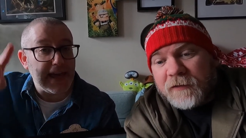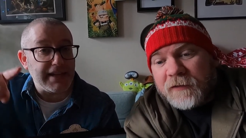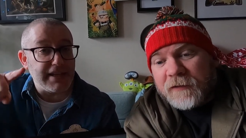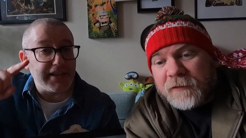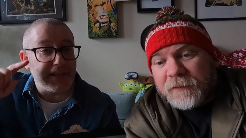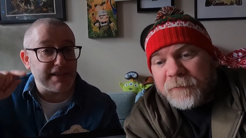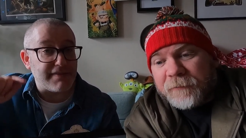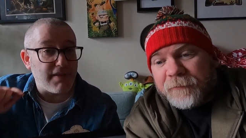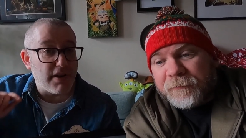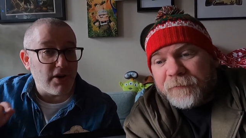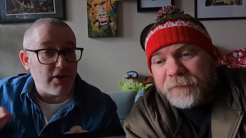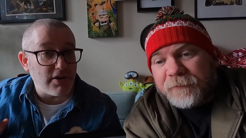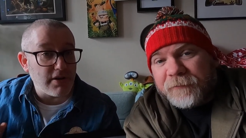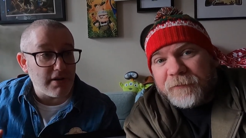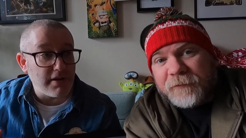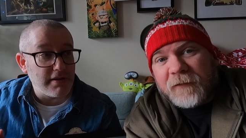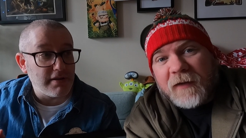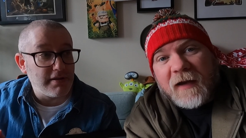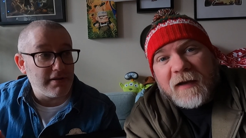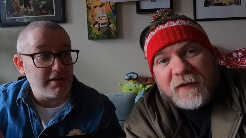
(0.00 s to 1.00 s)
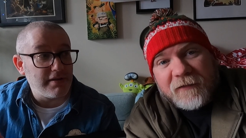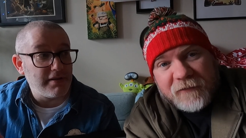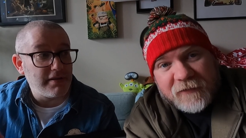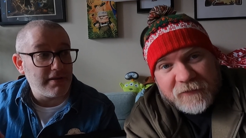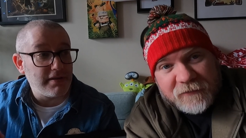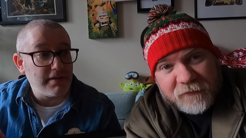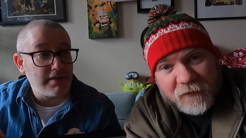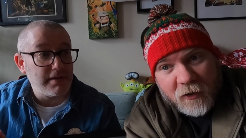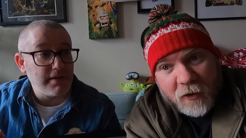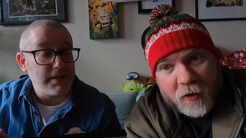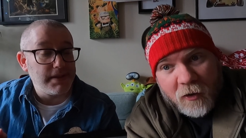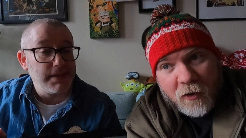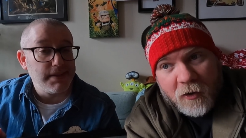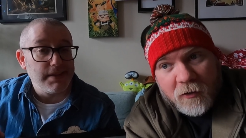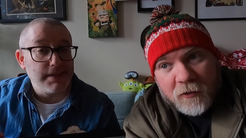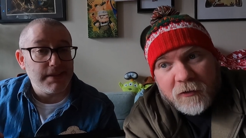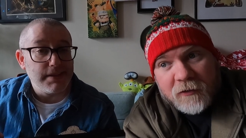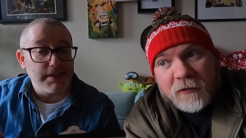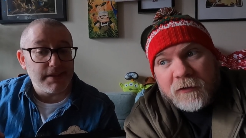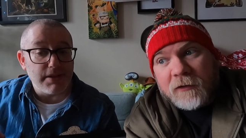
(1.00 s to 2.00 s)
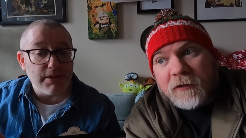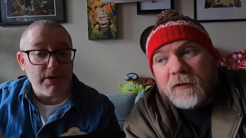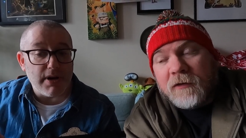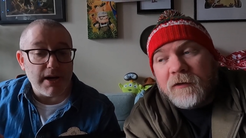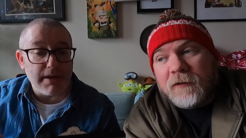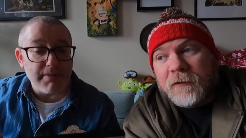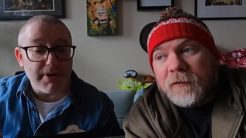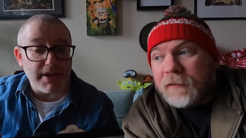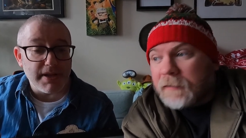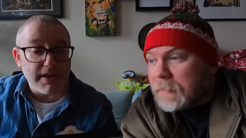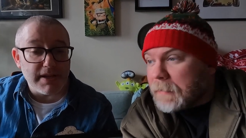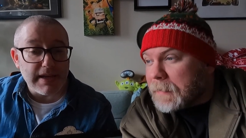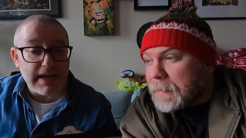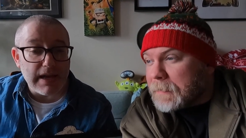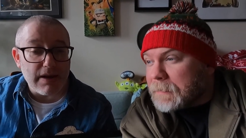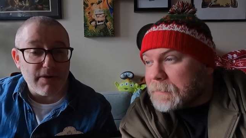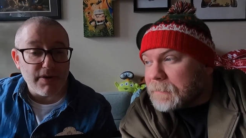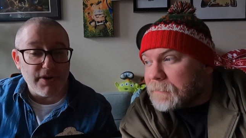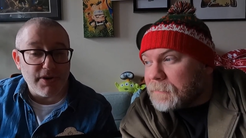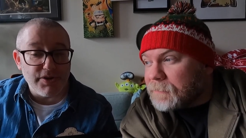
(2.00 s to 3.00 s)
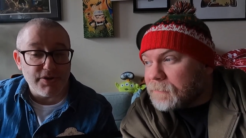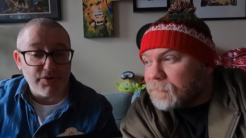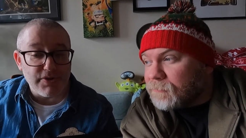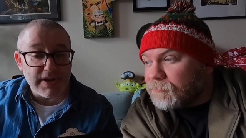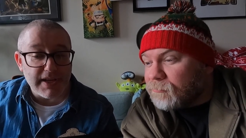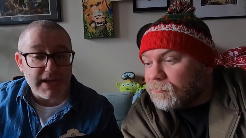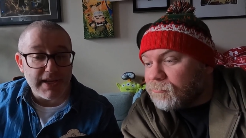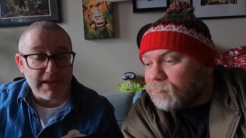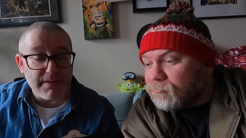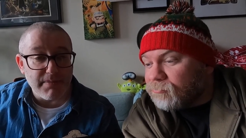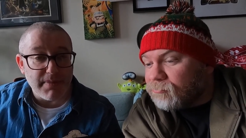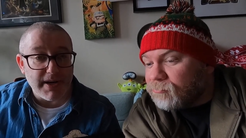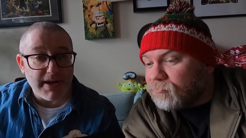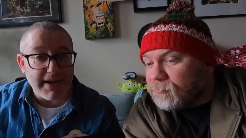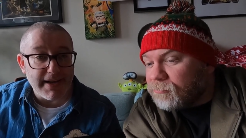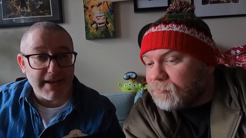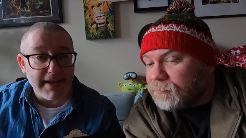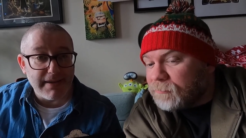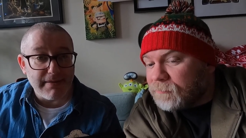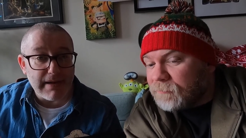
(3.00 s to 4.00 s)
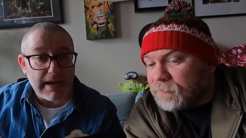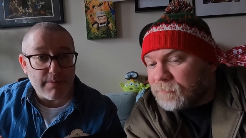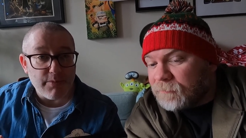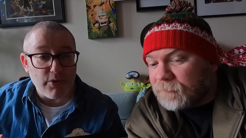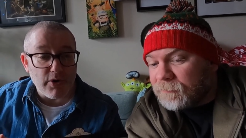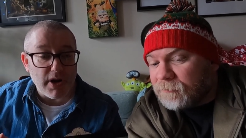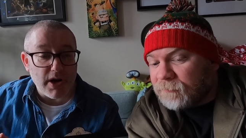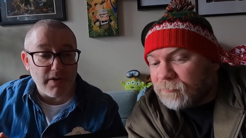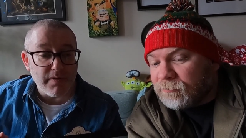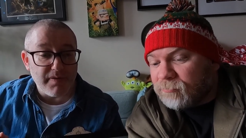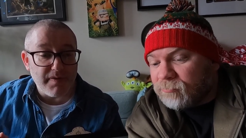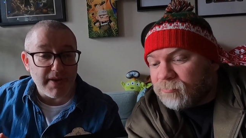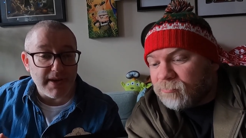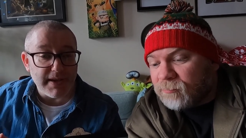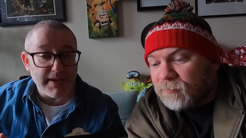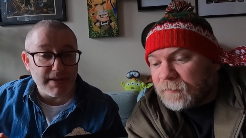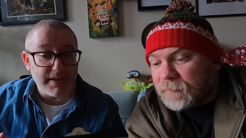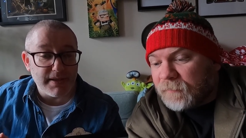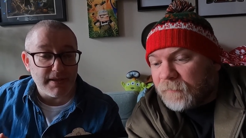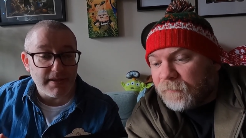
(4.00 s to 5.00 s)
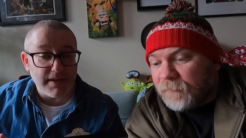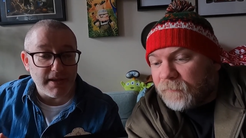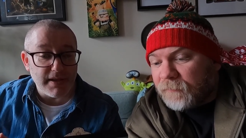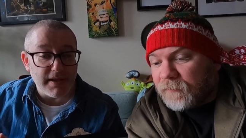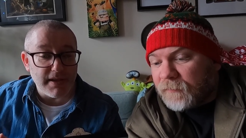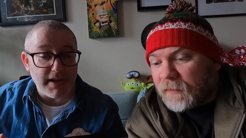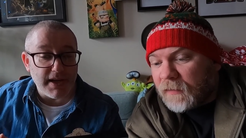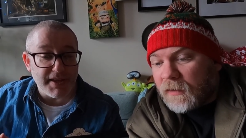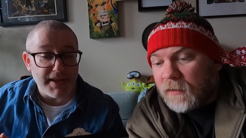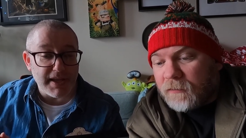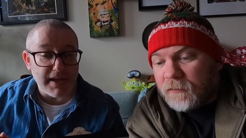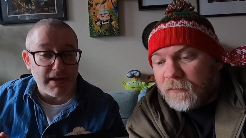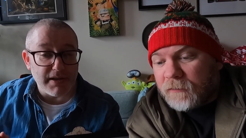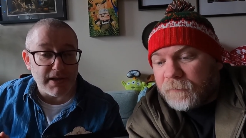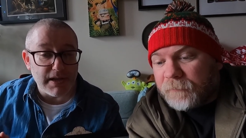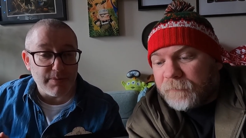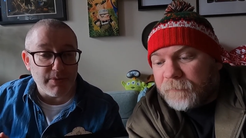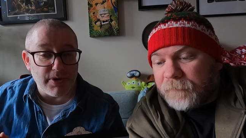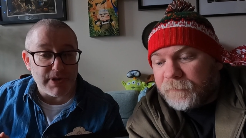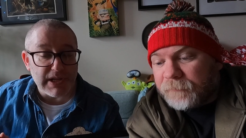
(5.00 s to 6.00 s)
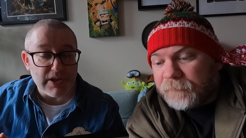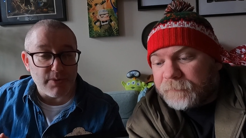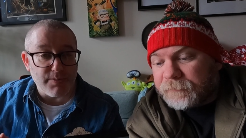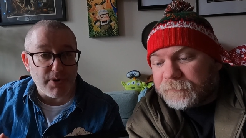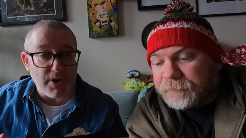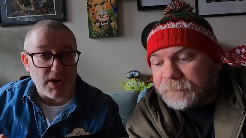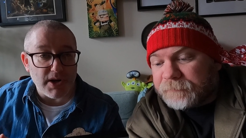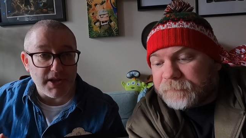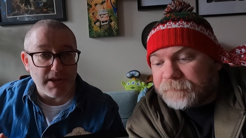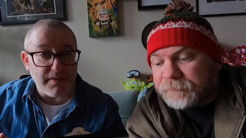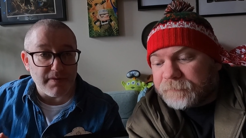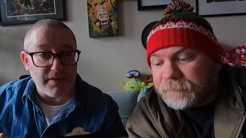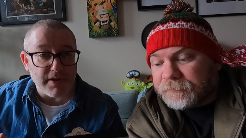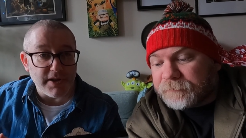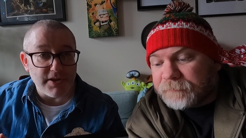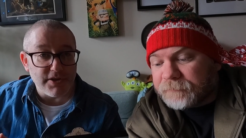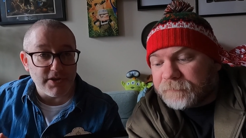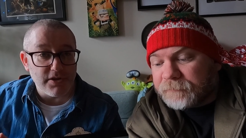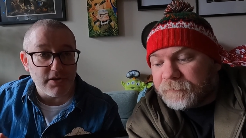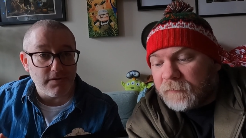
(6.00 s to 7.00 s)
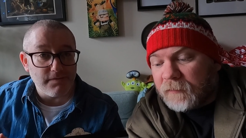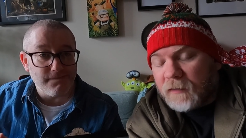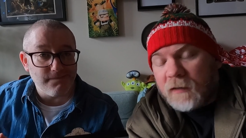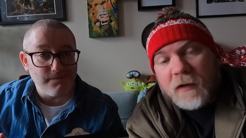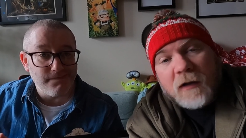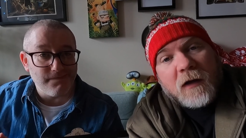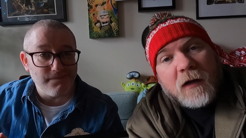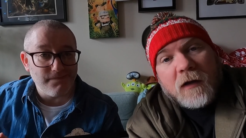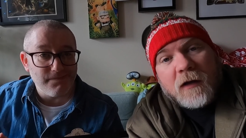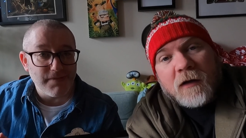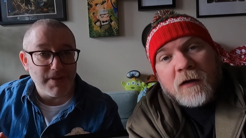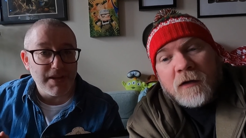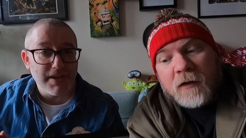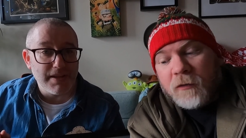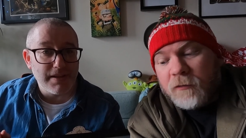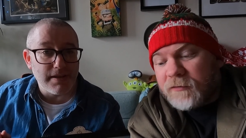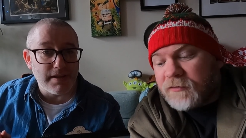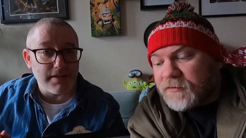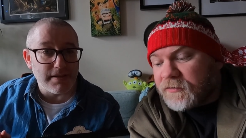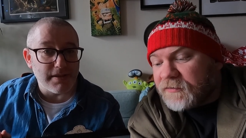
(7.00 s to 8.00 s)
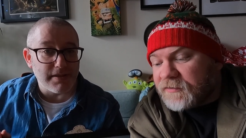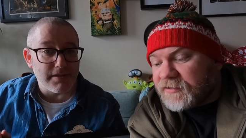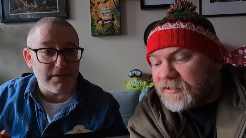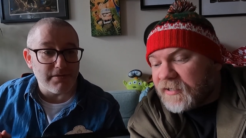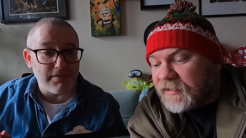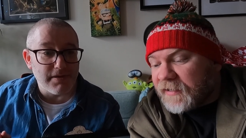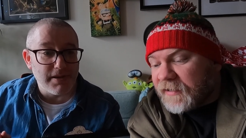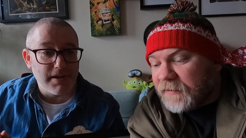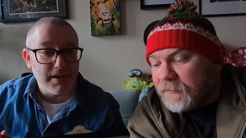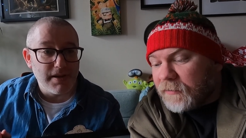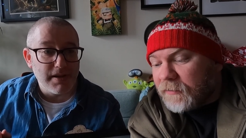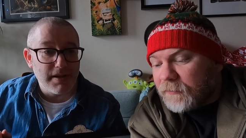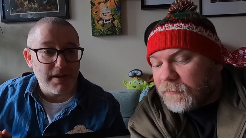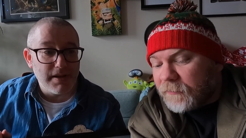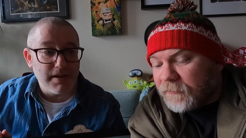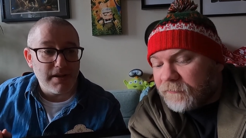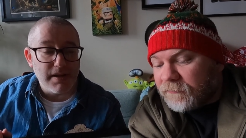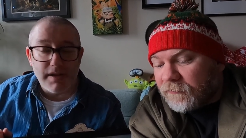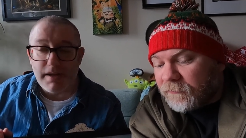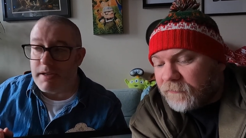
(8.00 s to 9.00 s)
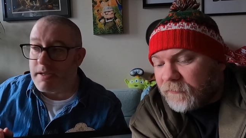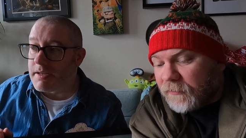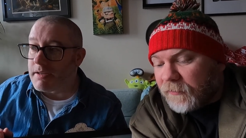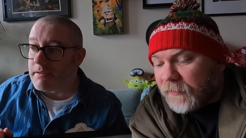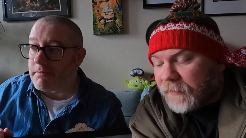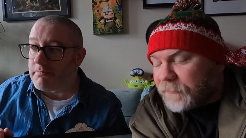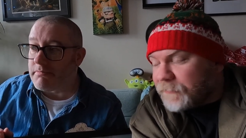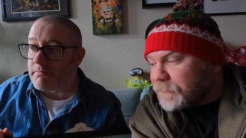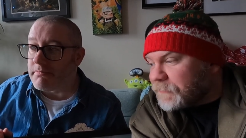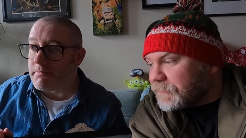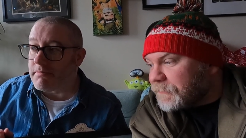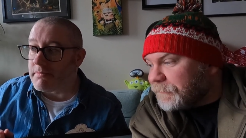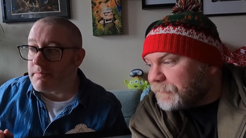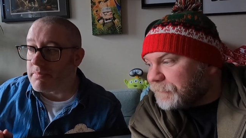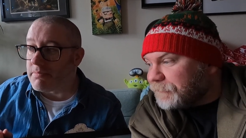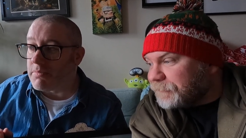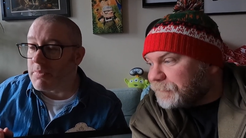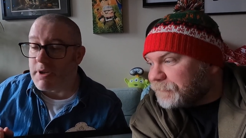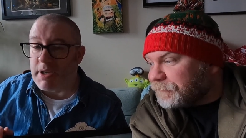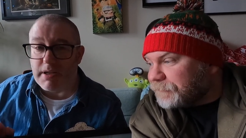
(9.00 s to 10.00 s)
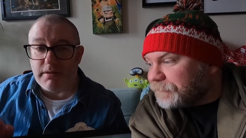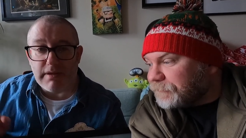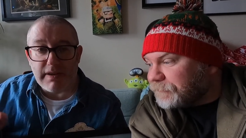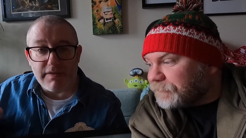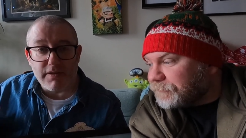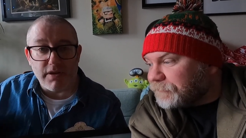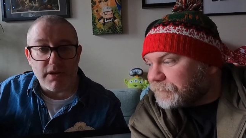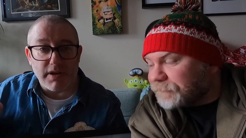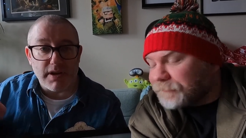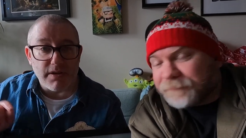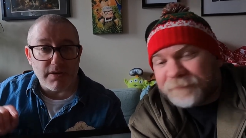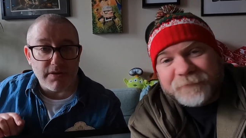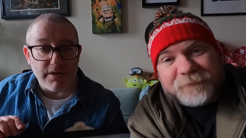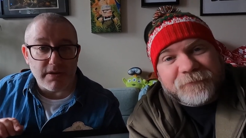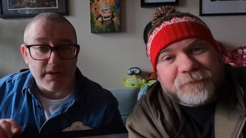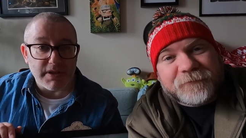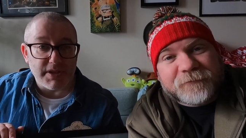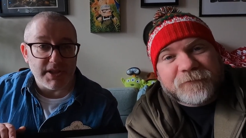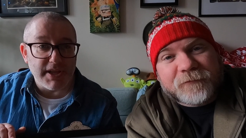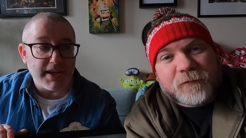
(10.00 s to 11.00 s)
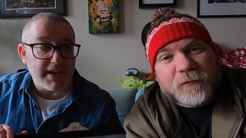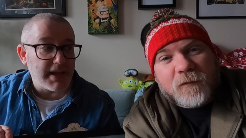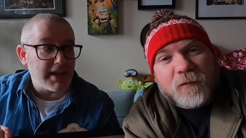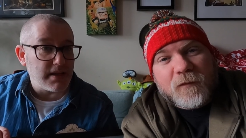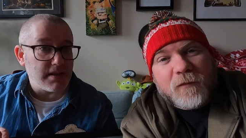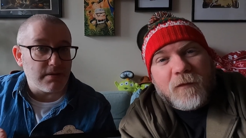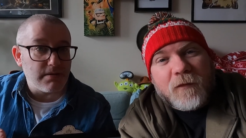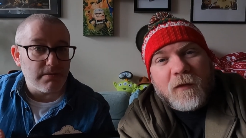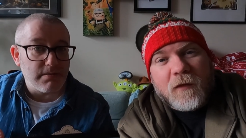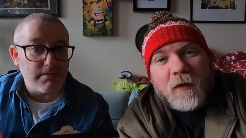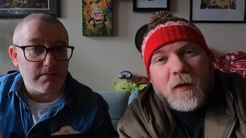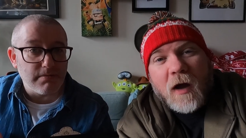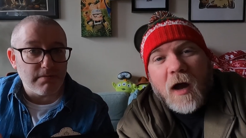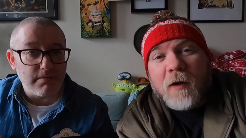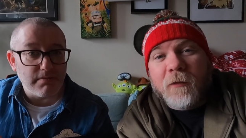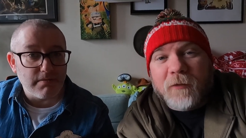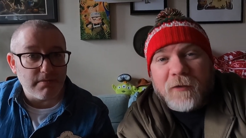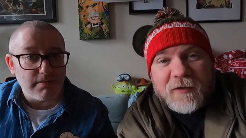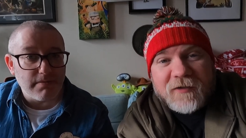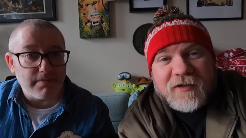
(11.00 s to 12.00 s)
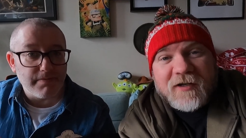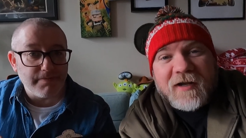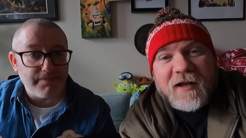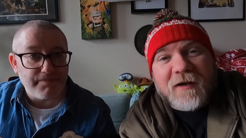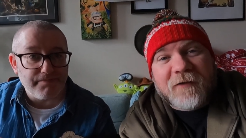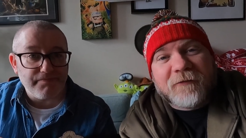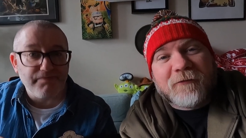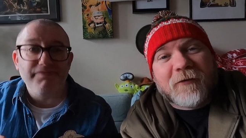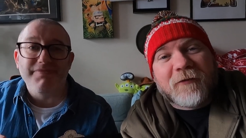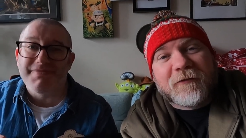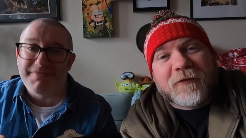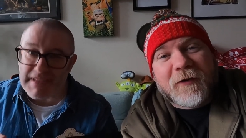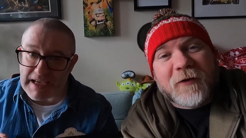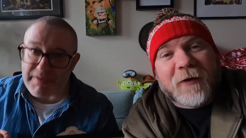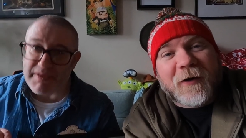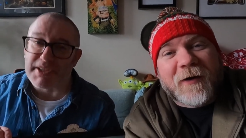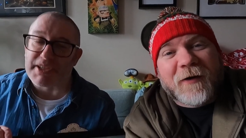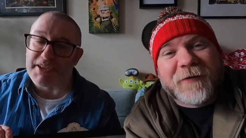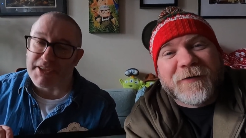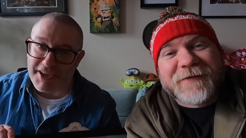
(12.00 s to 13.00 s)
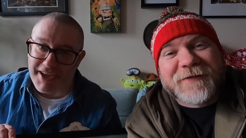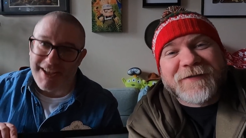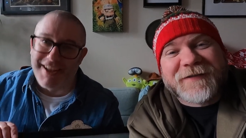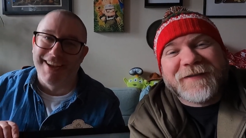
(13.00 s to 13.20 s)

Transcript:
Speaker 1: Edit this vlog. Edit this vlog. So I'm going to carry on drinking my amaretto fizz. I think I'm going to put another bottle in the fridge. Oh, we're just going to chill out, aren't we, for a few hours? Well, I've got to go and cook a chicken. I'm going to chill out for a few hours.